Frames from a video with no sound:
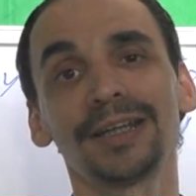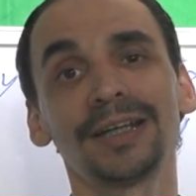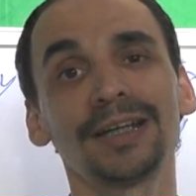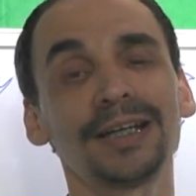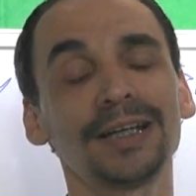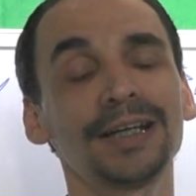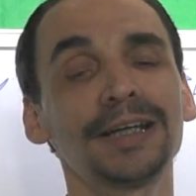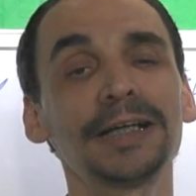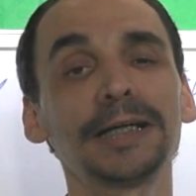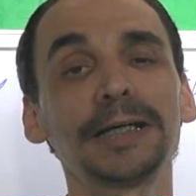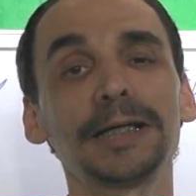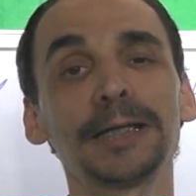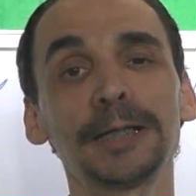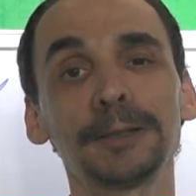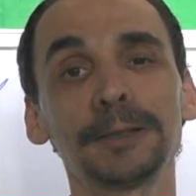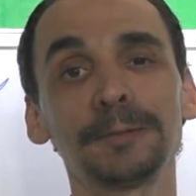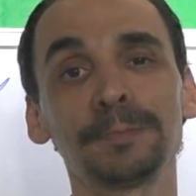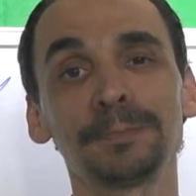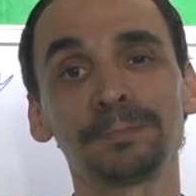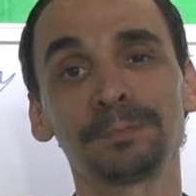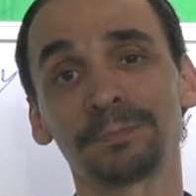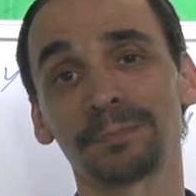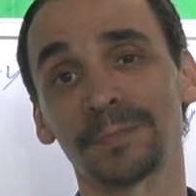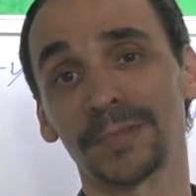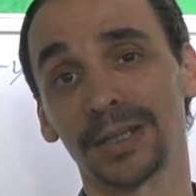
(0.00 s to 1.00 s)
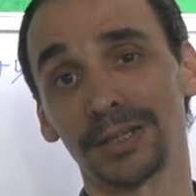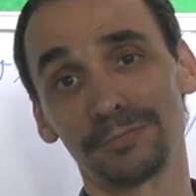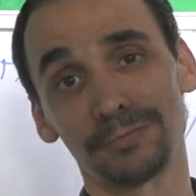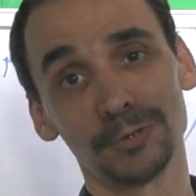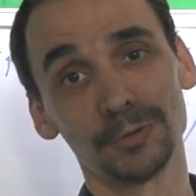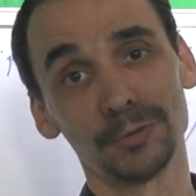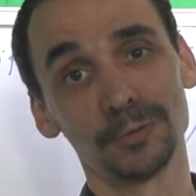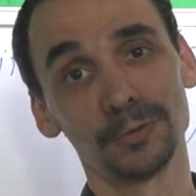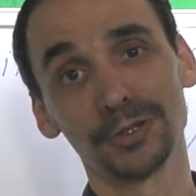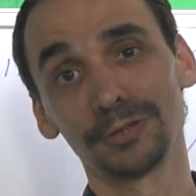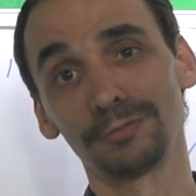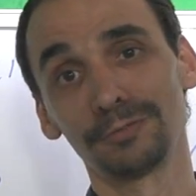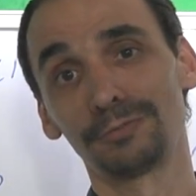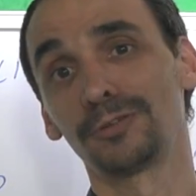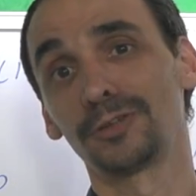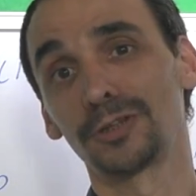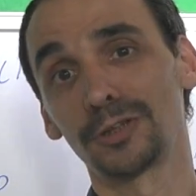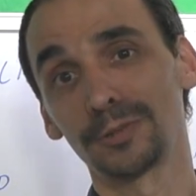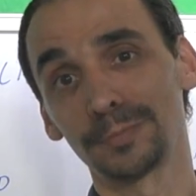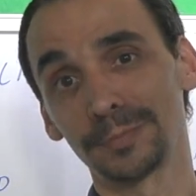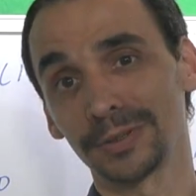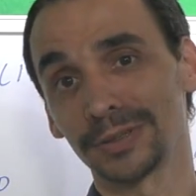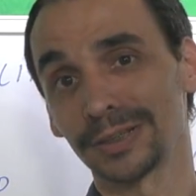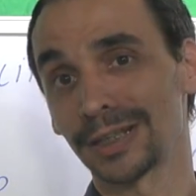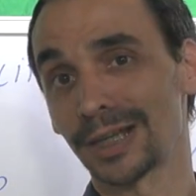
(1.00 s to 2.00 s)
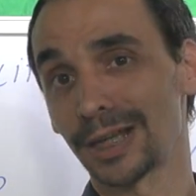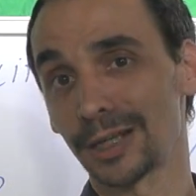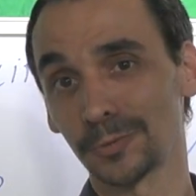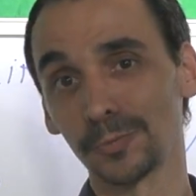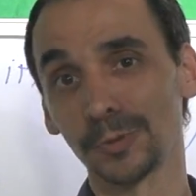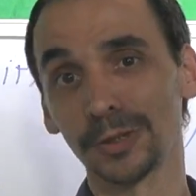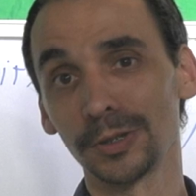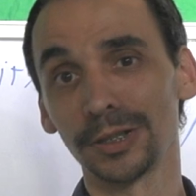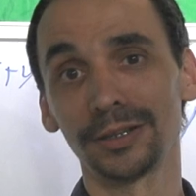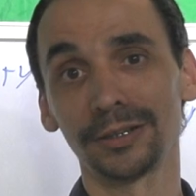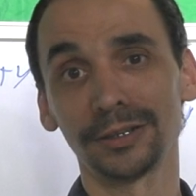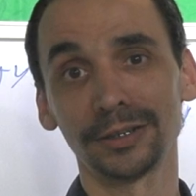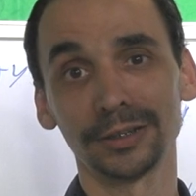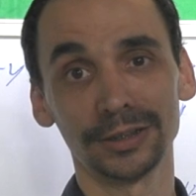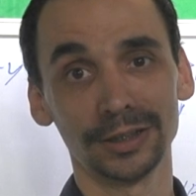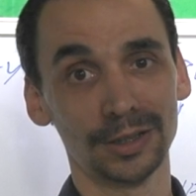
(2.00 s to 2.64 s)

And um, if you want the forms as well,